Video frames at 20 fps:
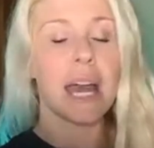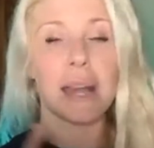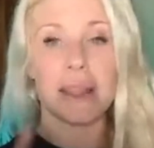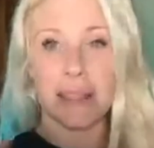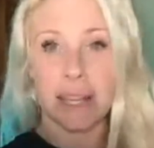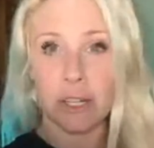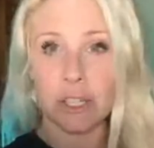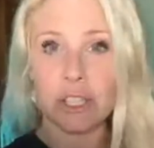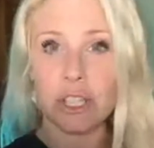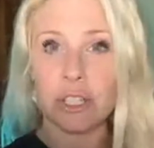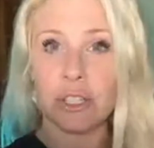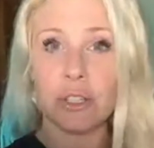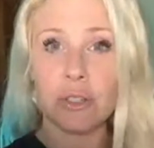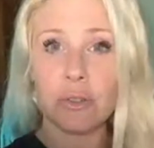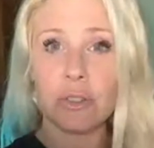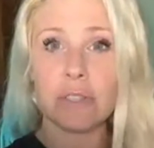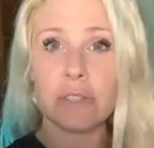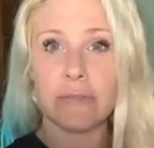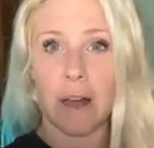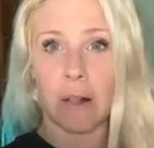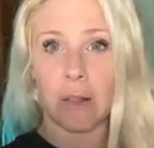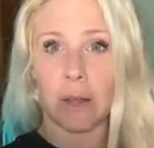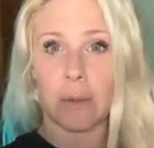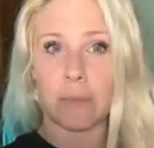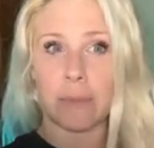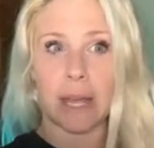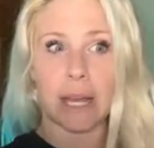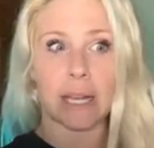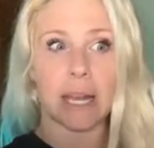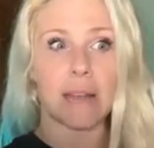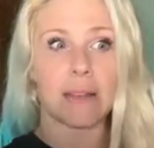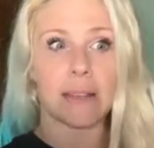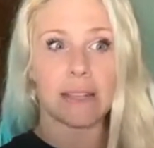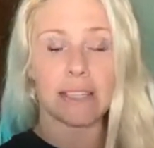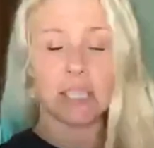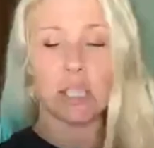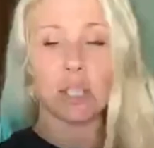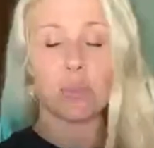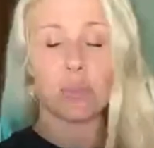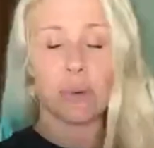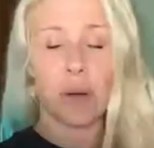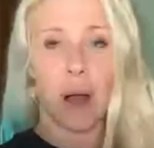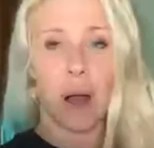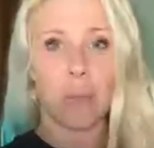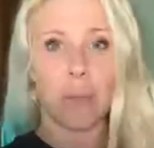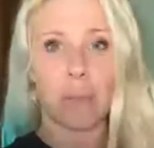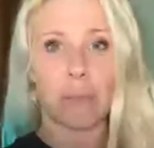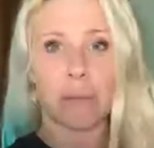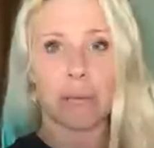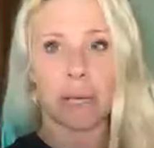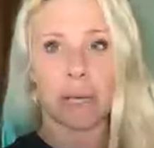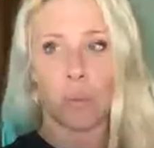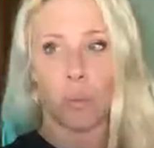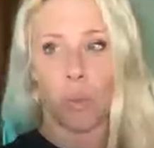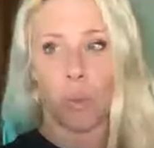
There's a new development, and this is probably